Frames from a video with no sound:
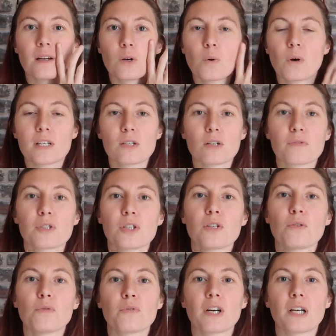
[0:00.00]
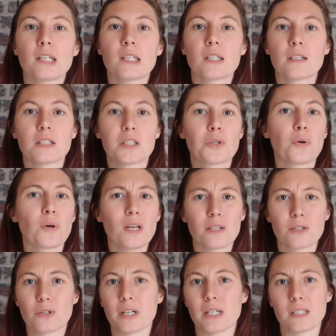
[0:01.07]
Quite often you'll find that
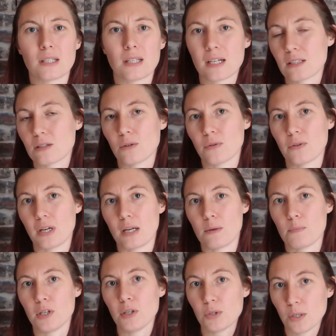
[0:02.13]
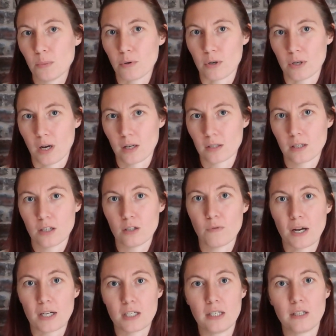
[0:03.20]
toiletries and that sort of thing and beauty products, you've
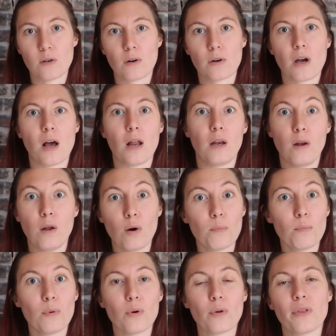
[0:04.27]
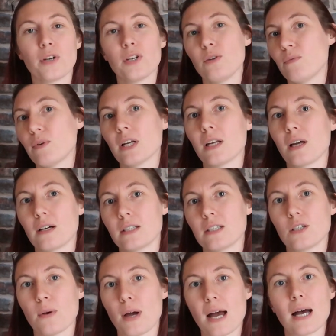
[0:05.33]
actually got a lot more than you
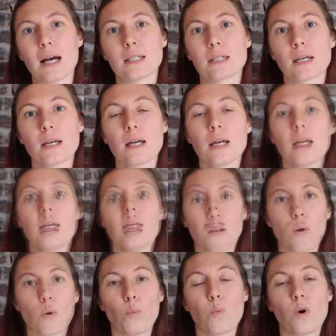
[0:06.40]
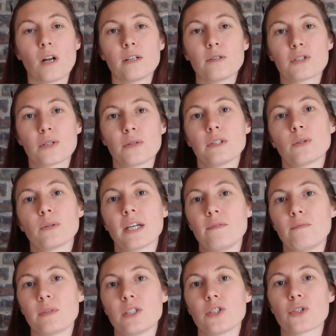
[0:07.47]
realised you had. While you're doing your
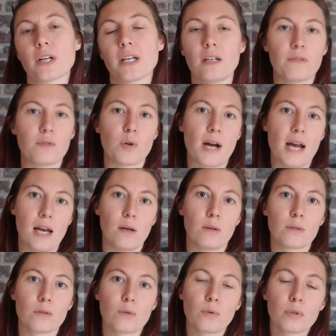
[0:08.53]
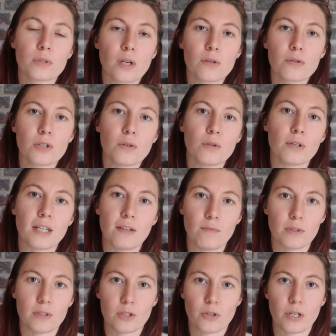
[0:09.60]
inventory of your house, also do your
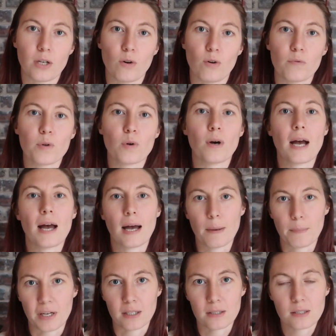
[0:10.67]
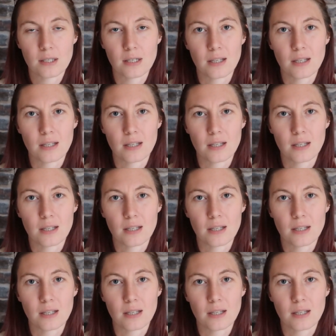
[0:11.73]
inventory of your habits.